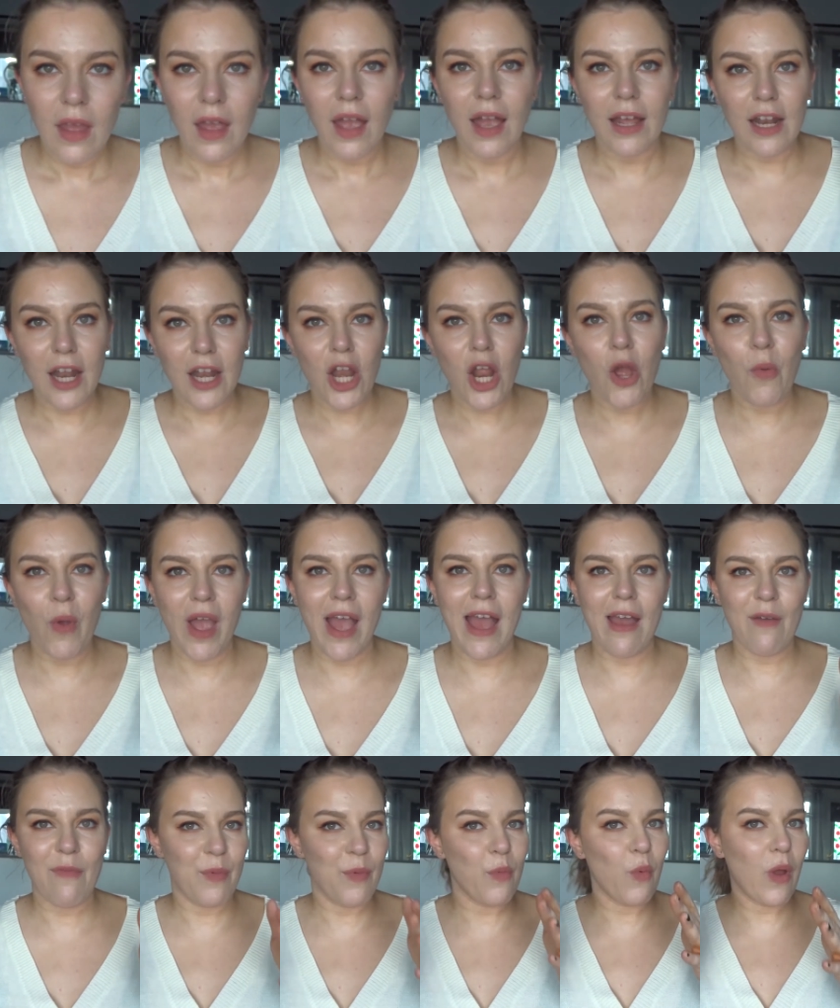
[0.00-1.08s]
And I know I
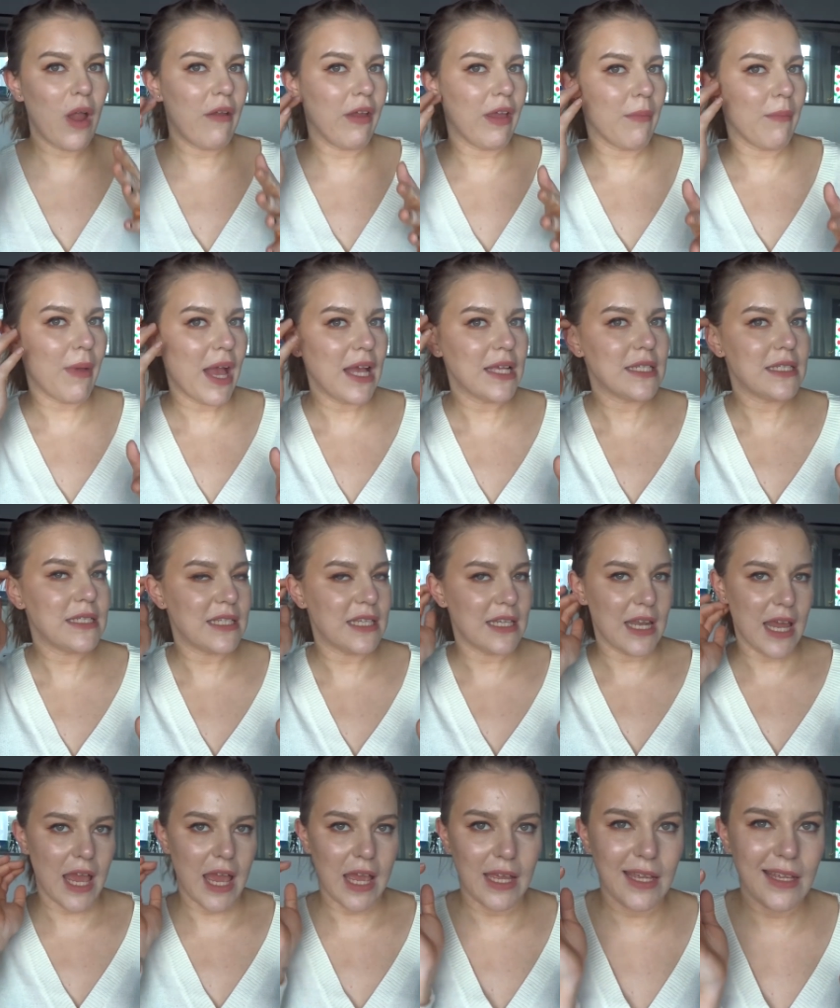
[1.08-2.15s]
have been wearing a mask
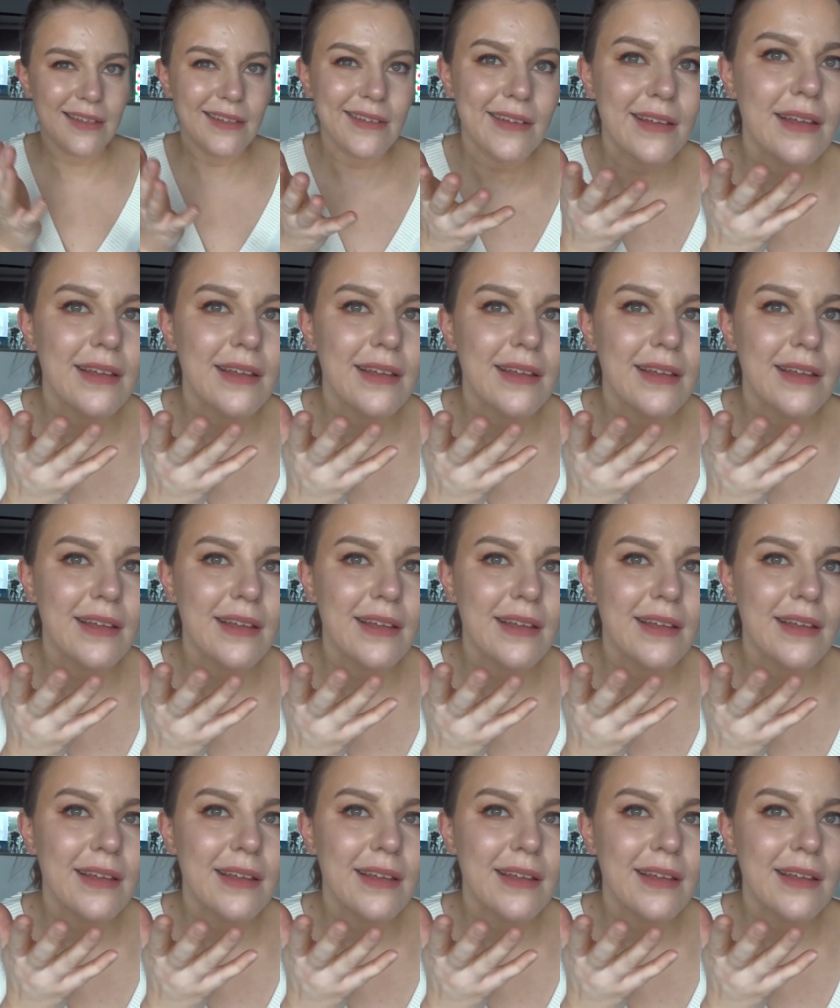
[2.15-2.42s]
today,